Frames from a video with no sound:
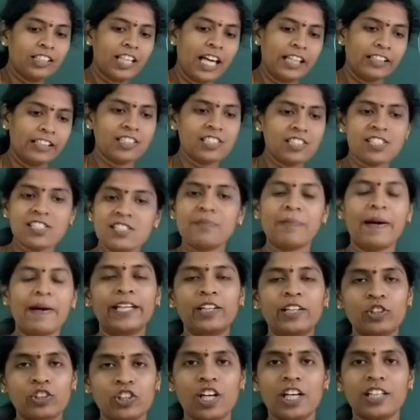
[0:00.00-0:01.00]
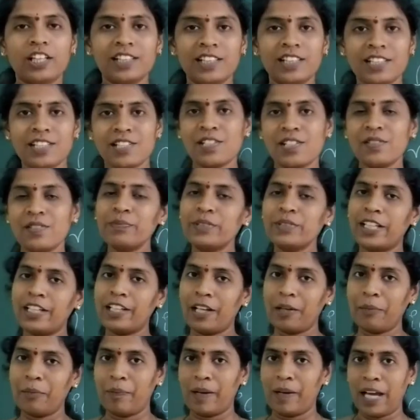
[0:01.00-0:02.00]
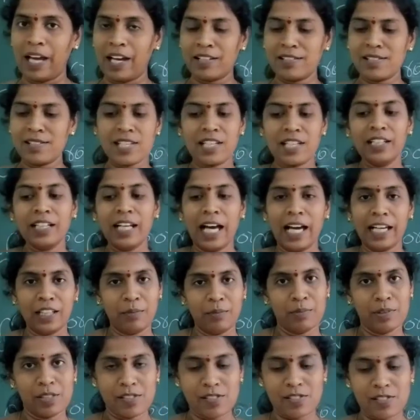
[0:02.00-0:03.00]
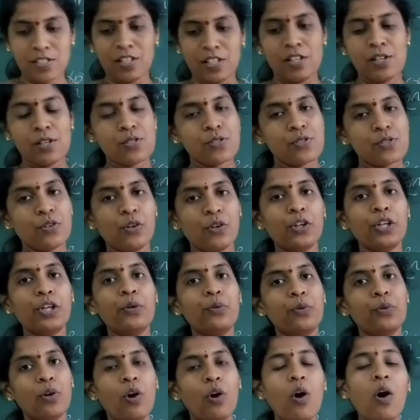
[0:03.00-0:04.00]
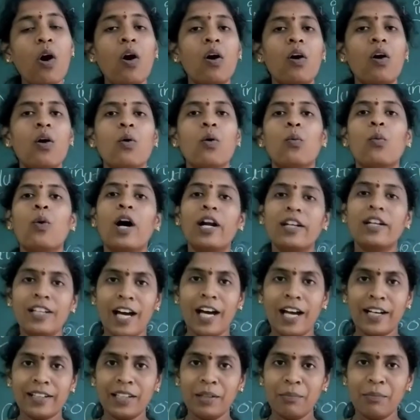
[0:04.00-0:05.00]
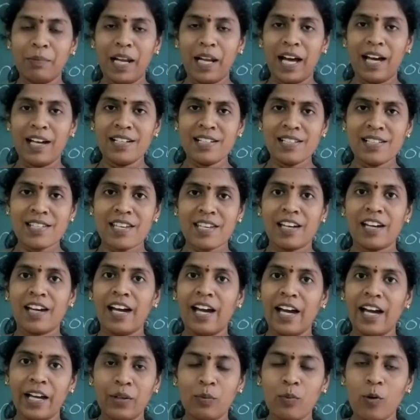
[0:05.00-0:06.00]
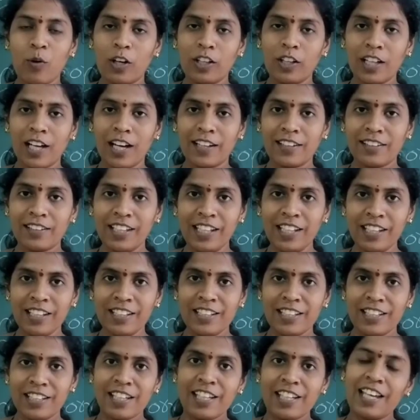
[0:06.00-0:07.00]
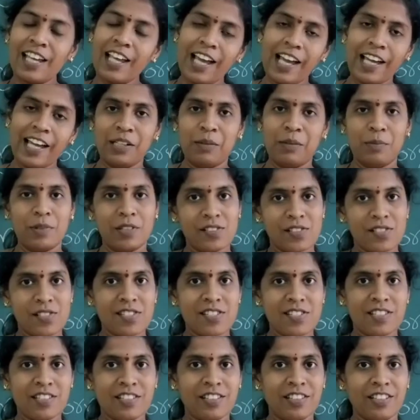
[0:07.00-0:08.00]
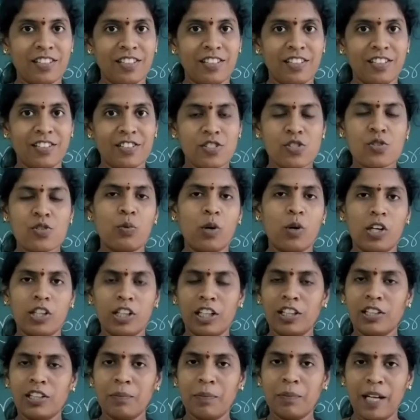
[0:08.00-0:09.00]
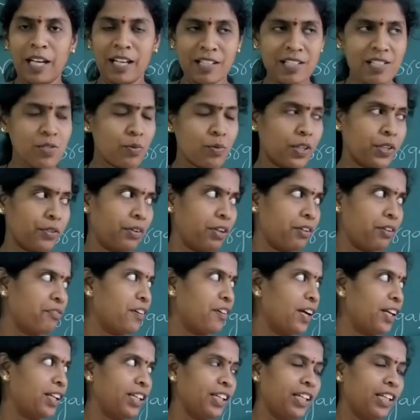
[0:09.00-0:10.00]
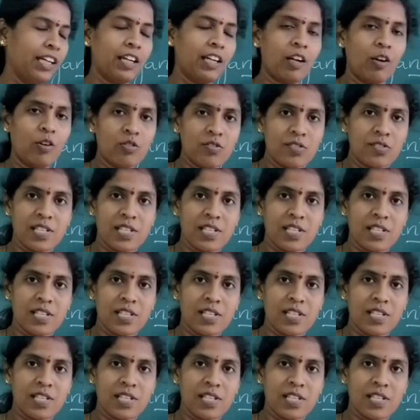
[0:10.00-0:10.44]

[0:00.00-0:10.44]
than this microorganisms, there are plants and animals. So you know what are the plants and what are the animals. So what are the plants? What we are finding around